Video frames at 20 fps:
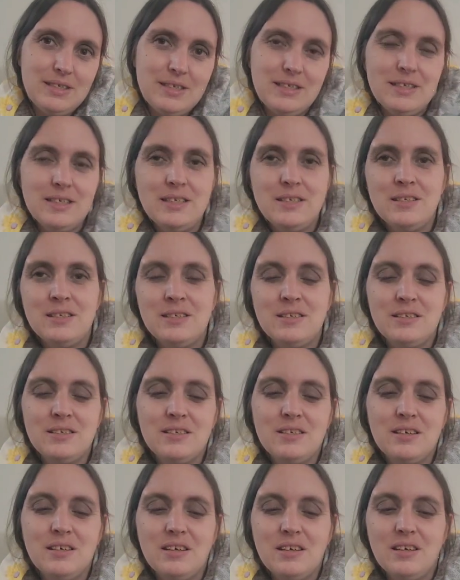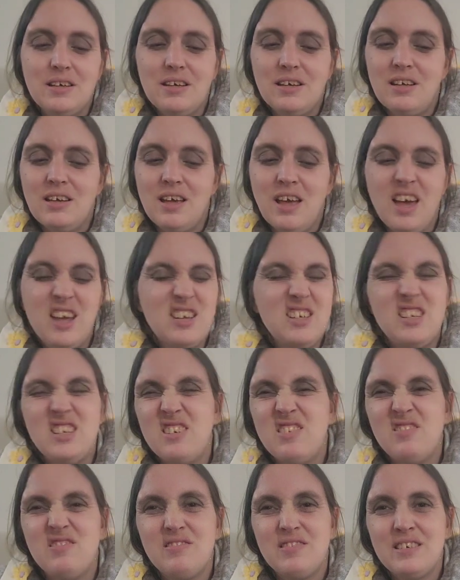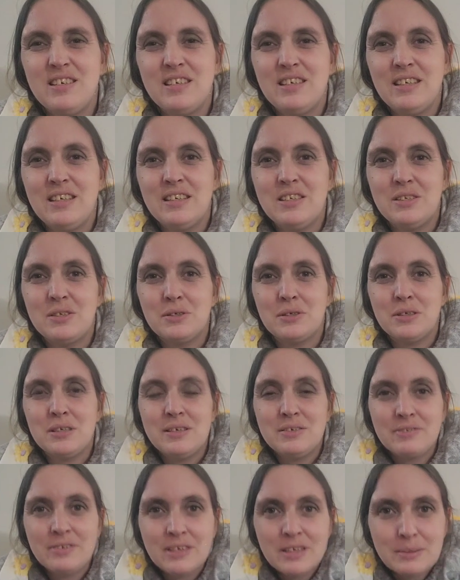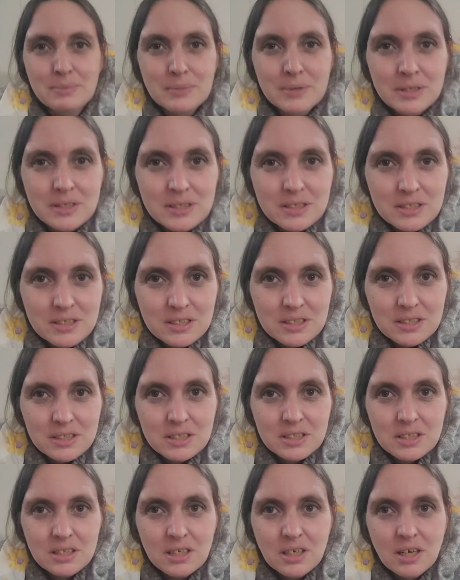didn't really enjoy it very much.